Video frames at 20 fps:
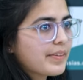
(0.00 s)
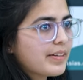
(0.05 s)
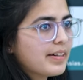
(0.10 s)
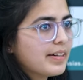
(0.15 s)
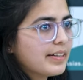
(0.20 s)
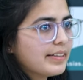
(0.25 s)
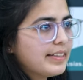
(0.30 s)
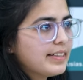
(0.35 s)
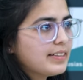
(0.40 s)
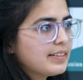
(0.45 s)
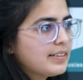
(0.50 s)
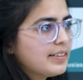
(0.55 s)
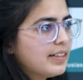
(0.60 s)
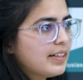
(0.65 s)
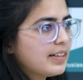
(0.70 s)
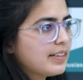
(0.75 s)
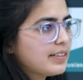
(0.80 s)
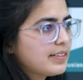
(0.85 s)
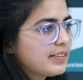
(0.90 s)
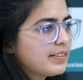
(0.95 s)
Yes,
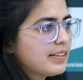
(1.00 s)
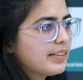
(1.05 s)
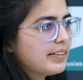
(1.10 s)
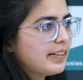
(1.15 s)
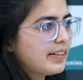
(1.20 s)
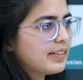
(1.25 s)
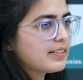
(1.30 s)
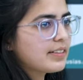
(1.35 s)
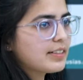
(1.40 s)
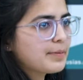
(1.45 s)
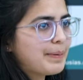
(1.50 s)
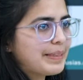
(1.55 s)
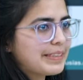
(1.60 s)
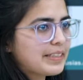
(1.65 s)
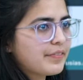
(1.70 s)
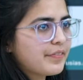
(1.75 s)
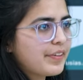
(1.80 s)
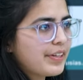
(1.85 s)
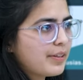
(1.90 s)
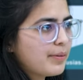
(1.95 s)
sir, there is a
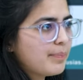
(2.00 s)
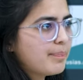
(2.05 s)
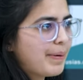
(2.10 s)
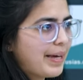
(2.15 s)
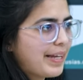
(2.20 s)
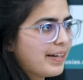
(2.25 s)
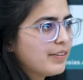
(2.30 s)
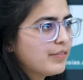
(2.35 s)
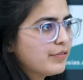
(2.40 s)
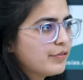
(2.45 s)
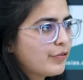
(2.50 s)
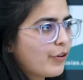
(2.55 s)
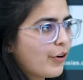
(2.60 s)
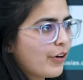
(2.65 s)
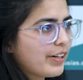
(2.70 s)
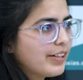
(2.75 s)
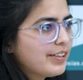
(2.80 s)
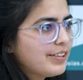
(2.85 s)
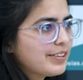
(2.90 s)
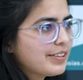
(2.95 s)
specific pen
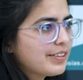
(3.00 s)
for it.